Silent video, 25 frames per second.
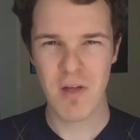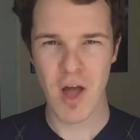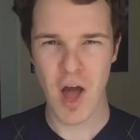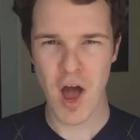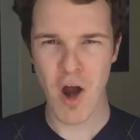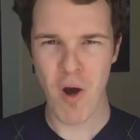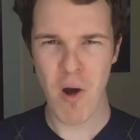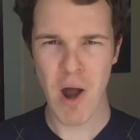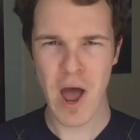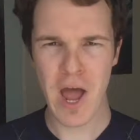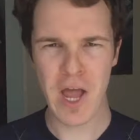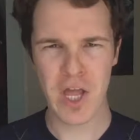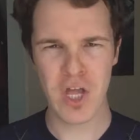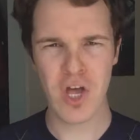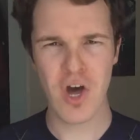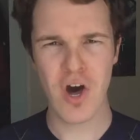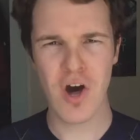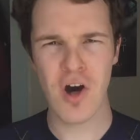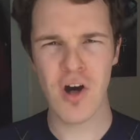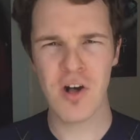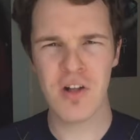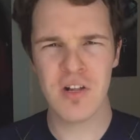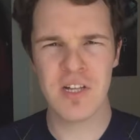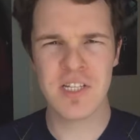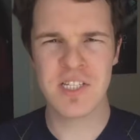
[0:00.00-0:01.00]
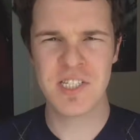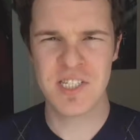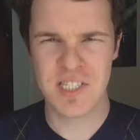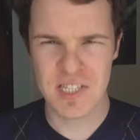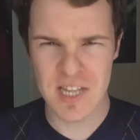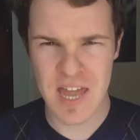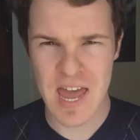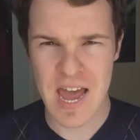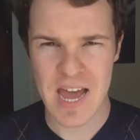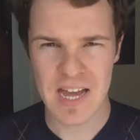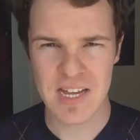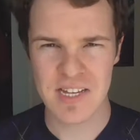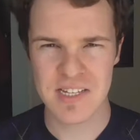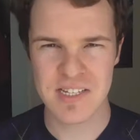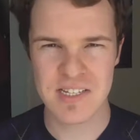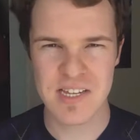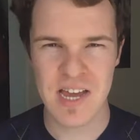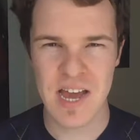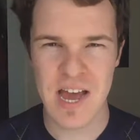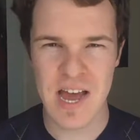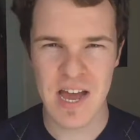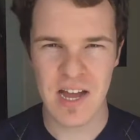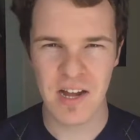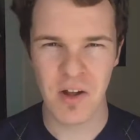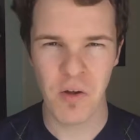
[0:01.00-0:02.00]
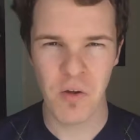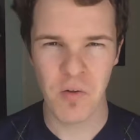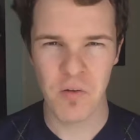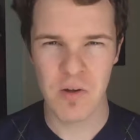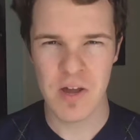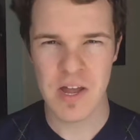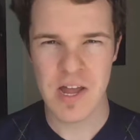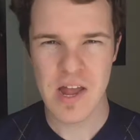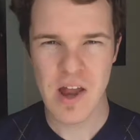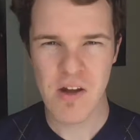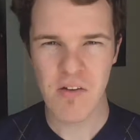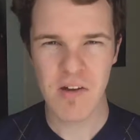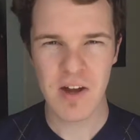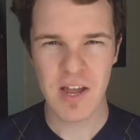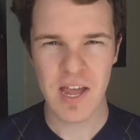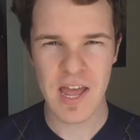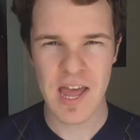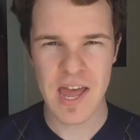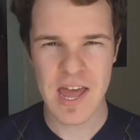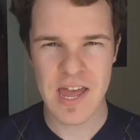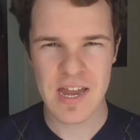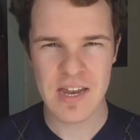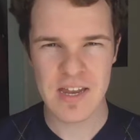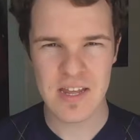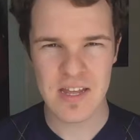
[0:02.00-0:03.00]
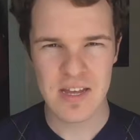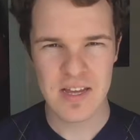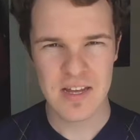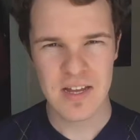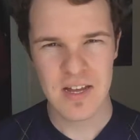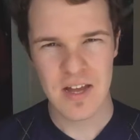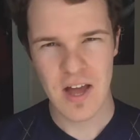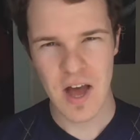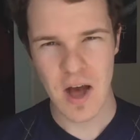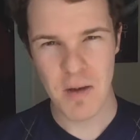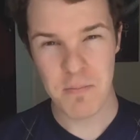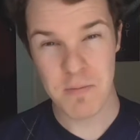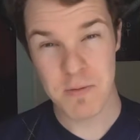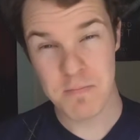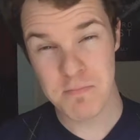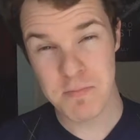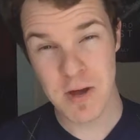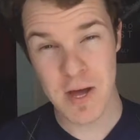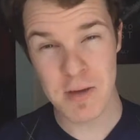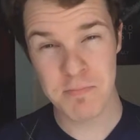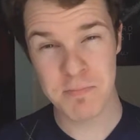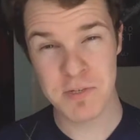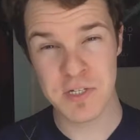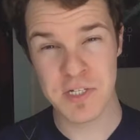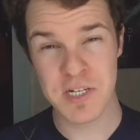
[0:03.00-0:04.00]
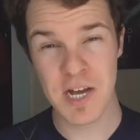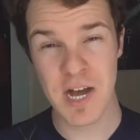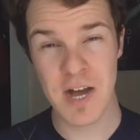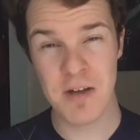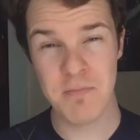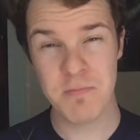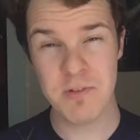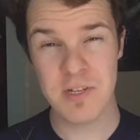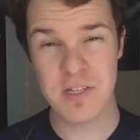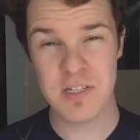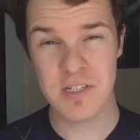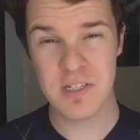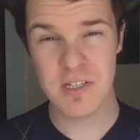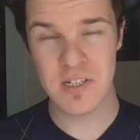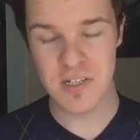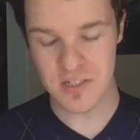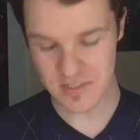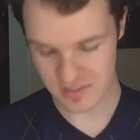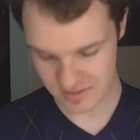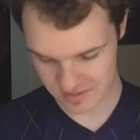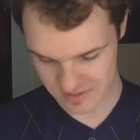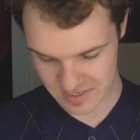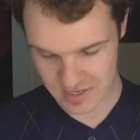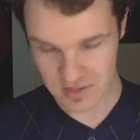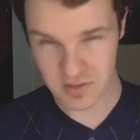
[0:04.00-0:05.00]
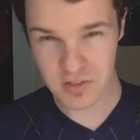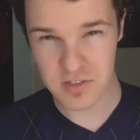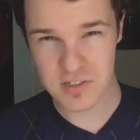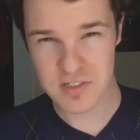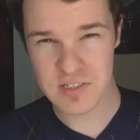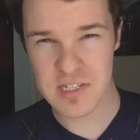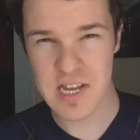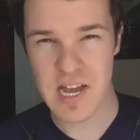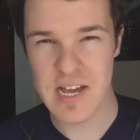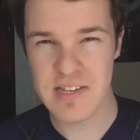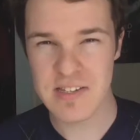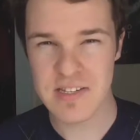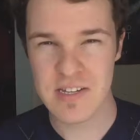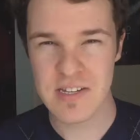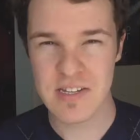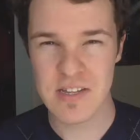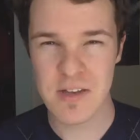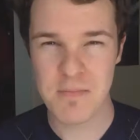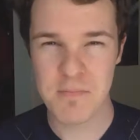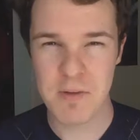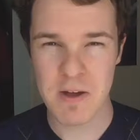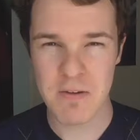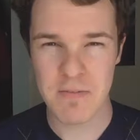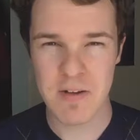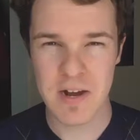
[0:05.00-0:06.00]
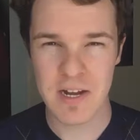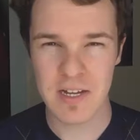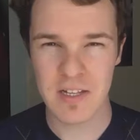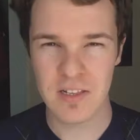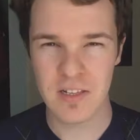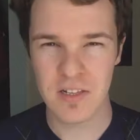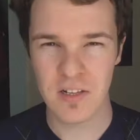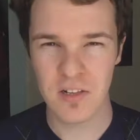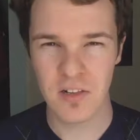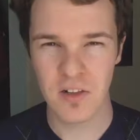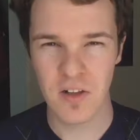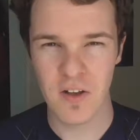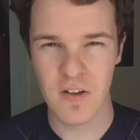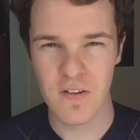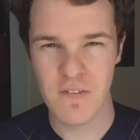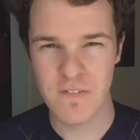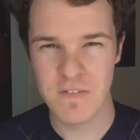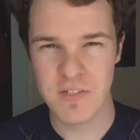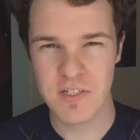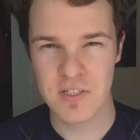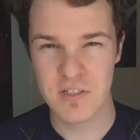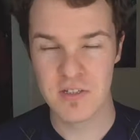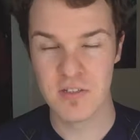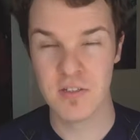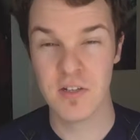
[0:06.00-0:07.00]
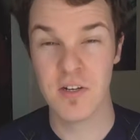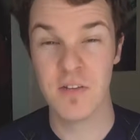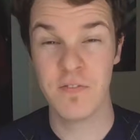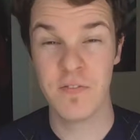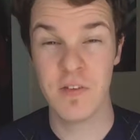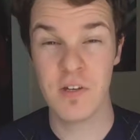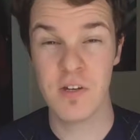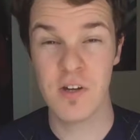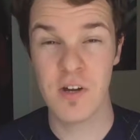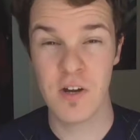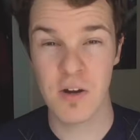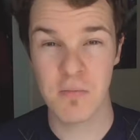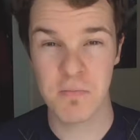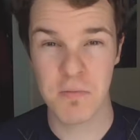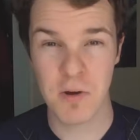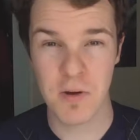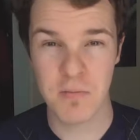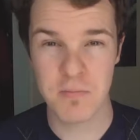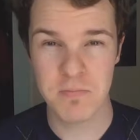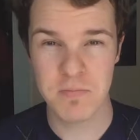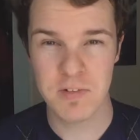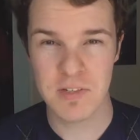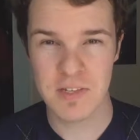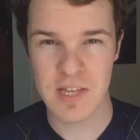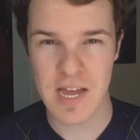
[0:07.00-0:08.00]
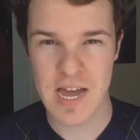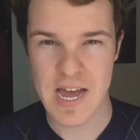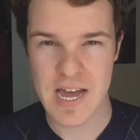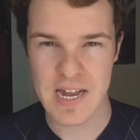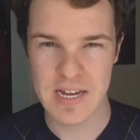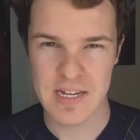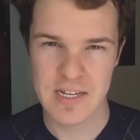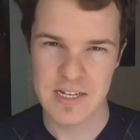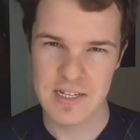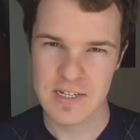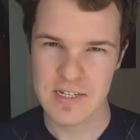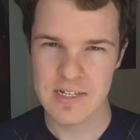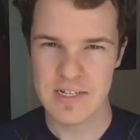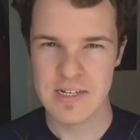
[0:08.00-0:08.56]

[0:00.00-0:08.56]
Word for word: Alright y'all, it's Snack Attack, we're here again. I'm in my pajamas because they look snazzier than my regular clothes, so if you got a problem with that,